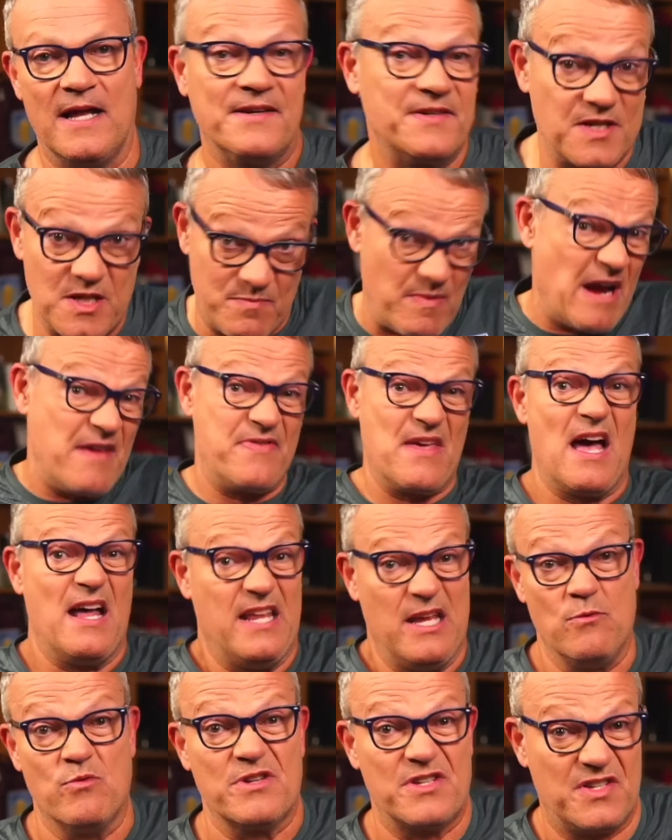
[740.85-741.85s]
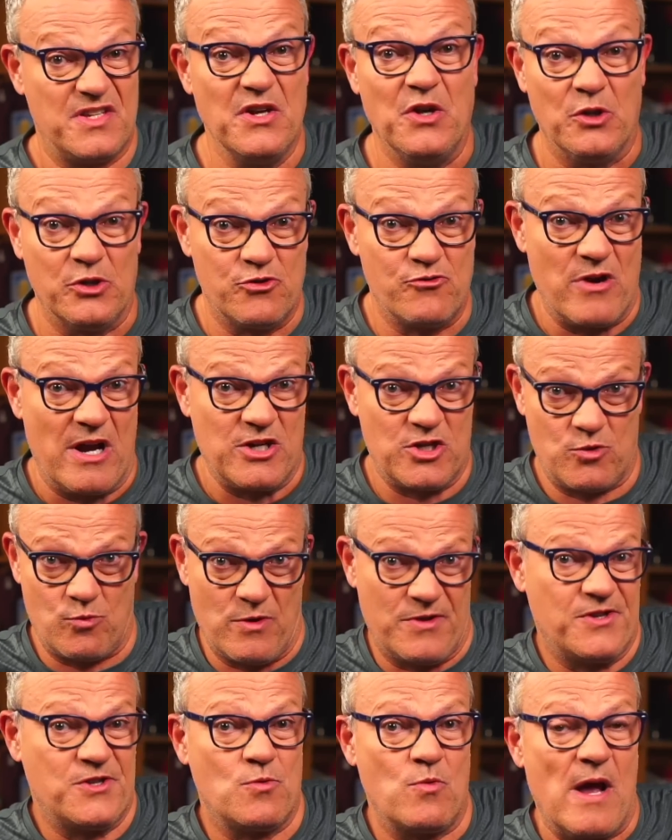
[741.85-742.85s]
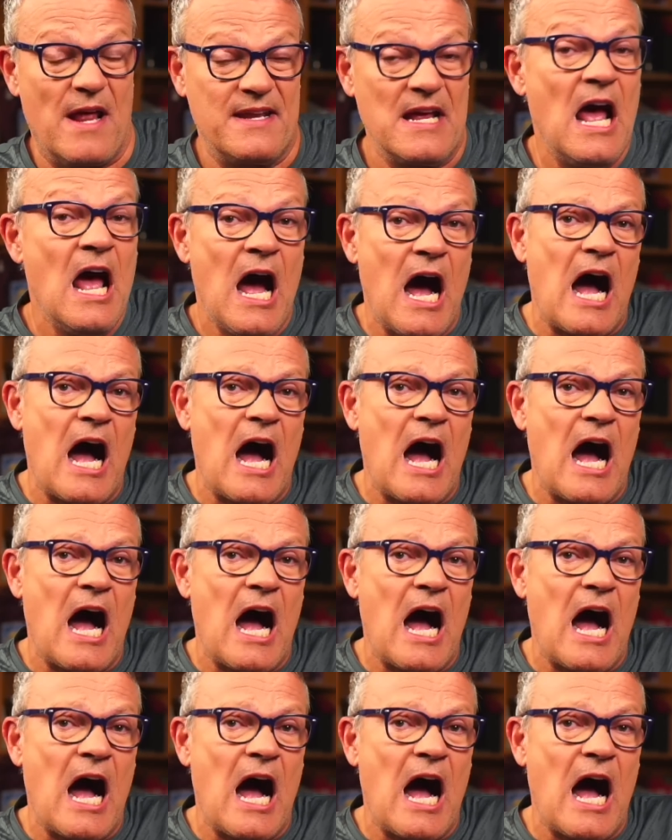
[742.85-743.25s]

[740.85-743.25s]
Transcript: and despite that, he was still drenched with sweat.